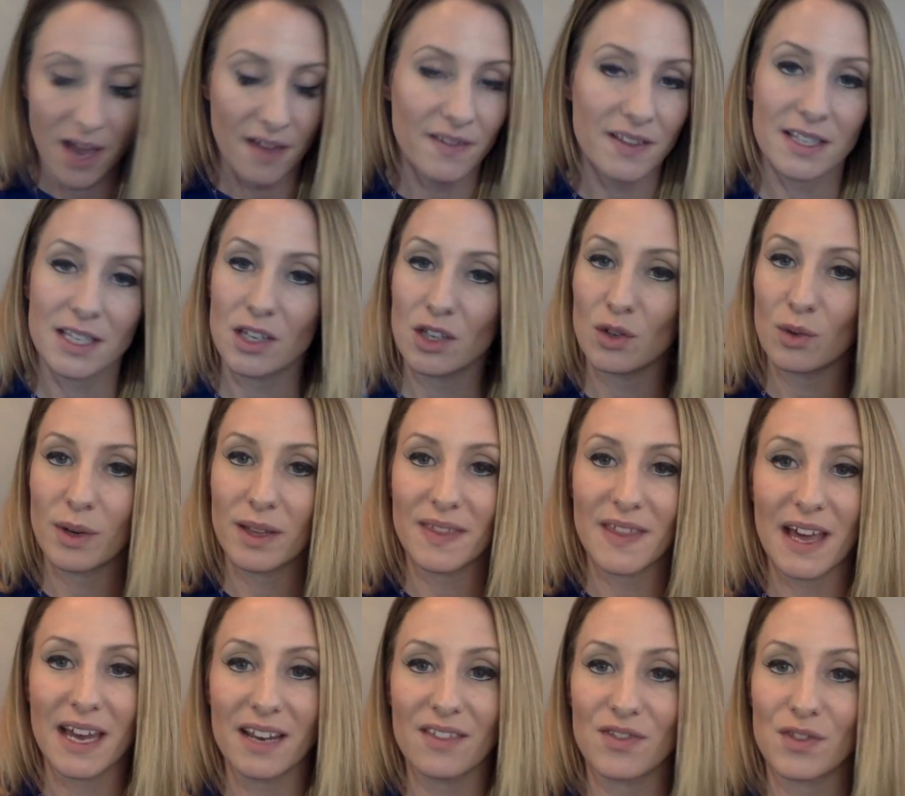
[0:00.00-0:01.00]
And this, you know what,
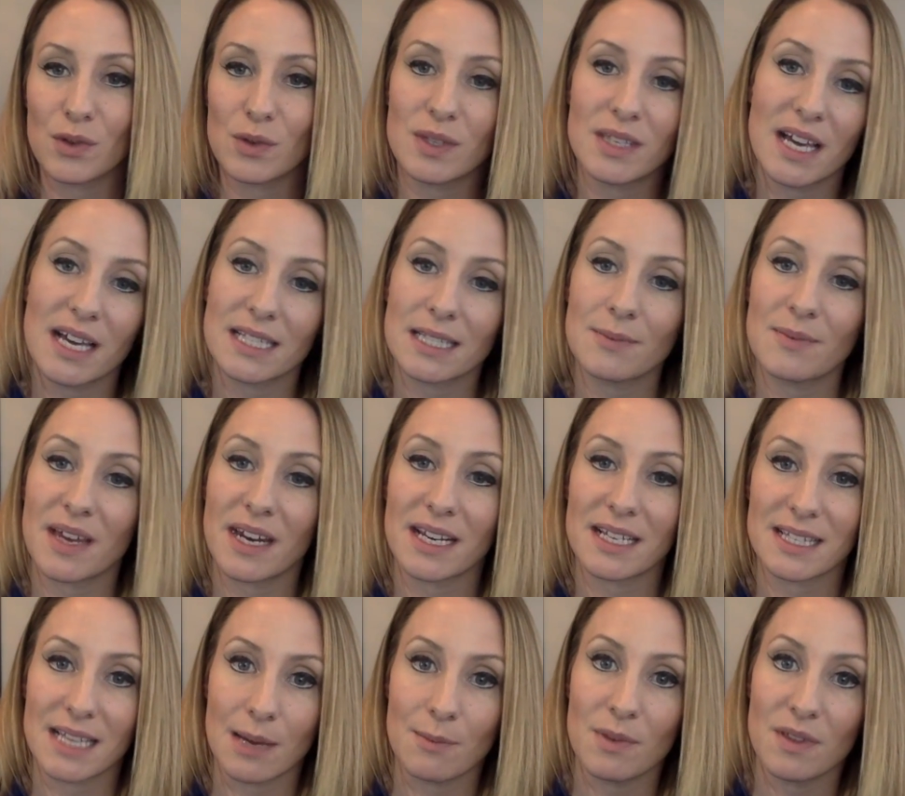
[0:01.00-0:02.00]
that enthusiasm, that
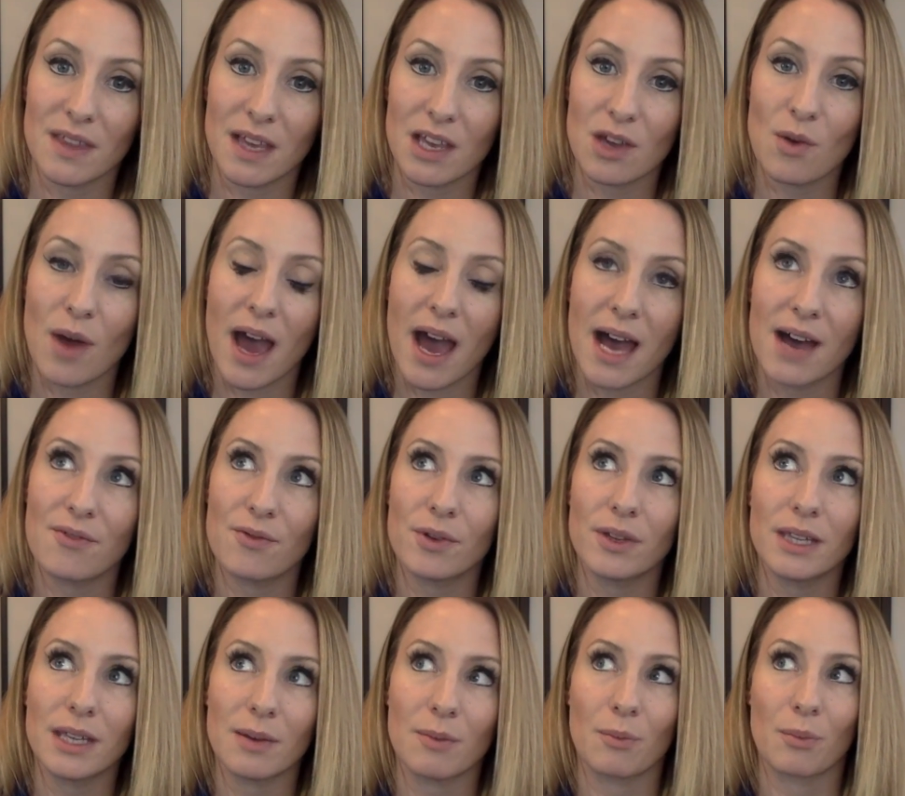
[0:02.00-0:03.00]
excitement that you have,
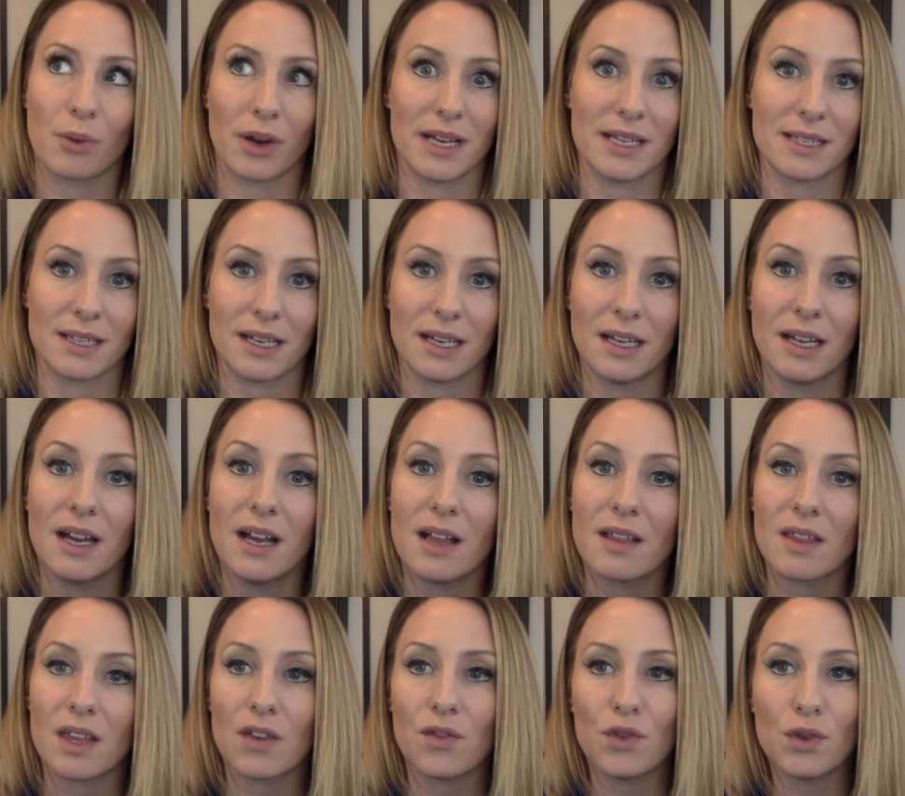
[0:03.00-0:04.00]
really embrace it.
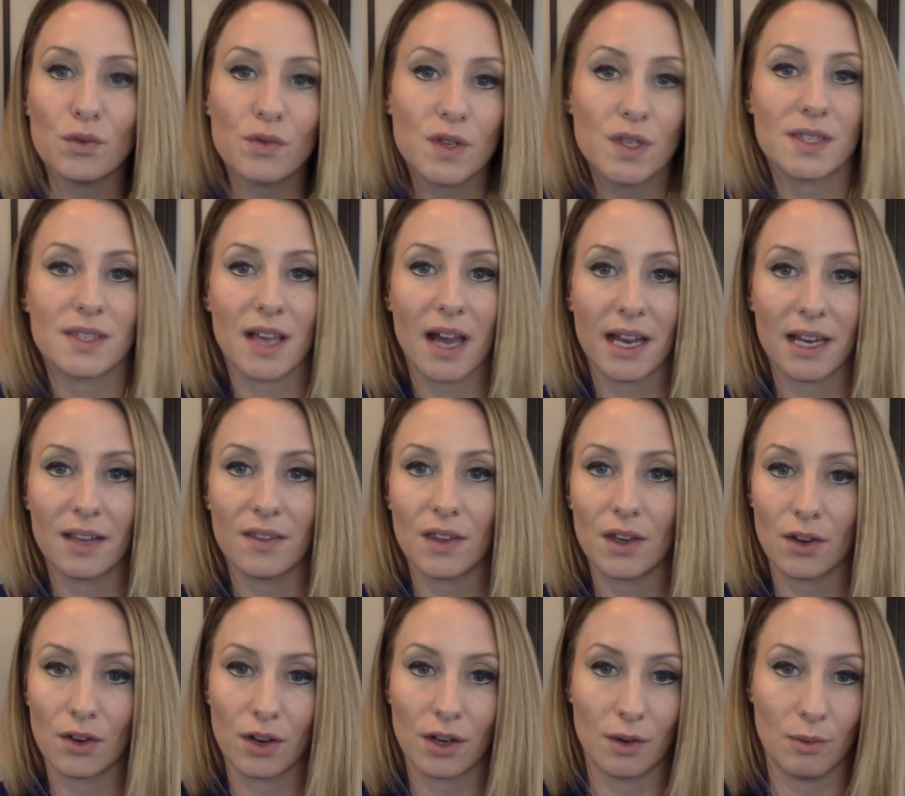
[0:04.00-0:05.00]
Like if you've decided that
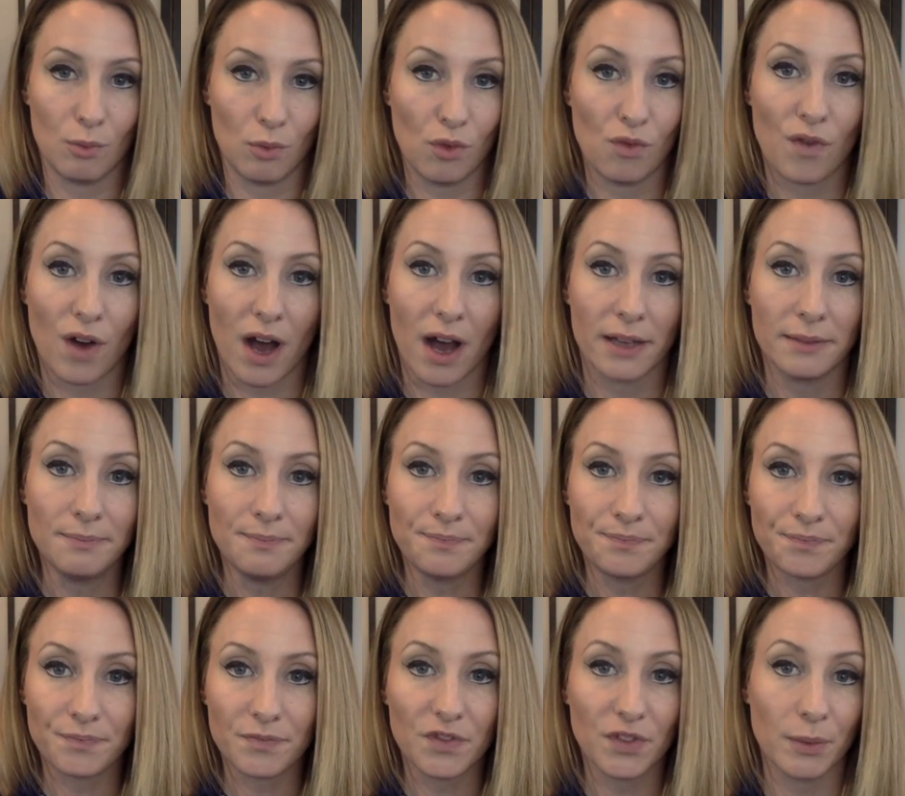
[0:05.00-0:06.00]
you're going to move on
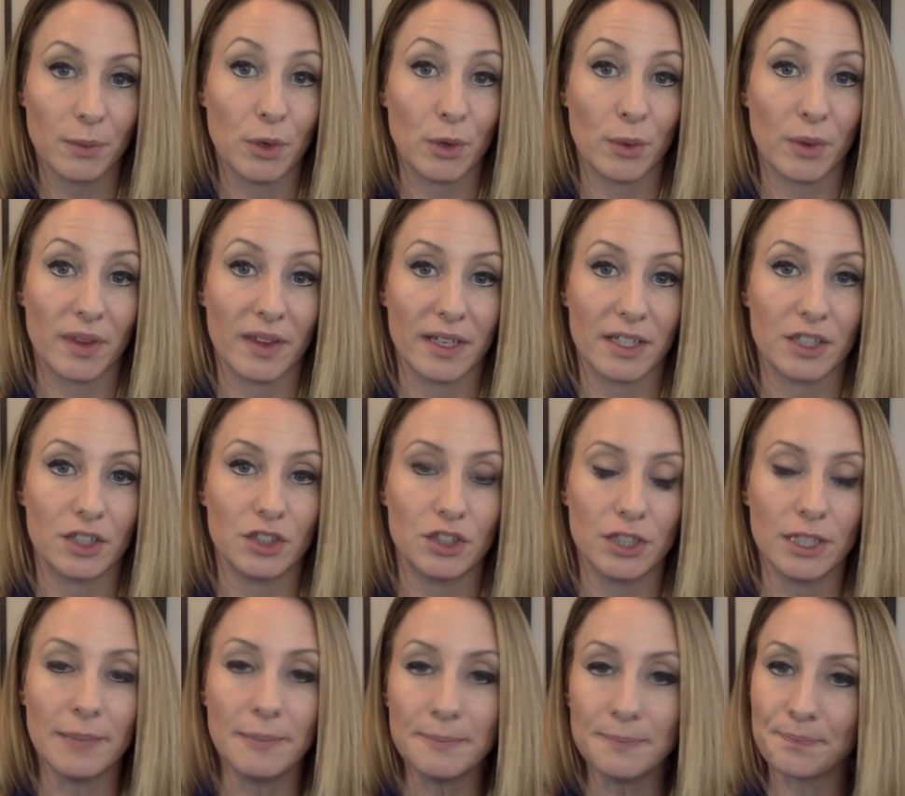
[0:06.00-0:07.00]
from your
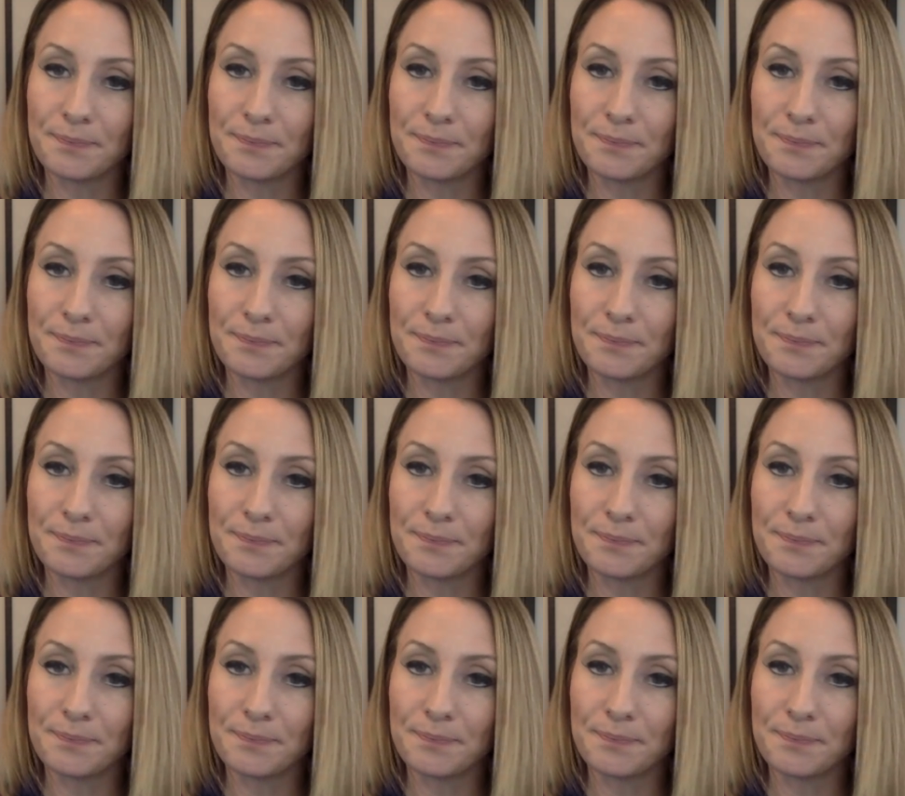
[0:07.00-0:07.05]
relationship,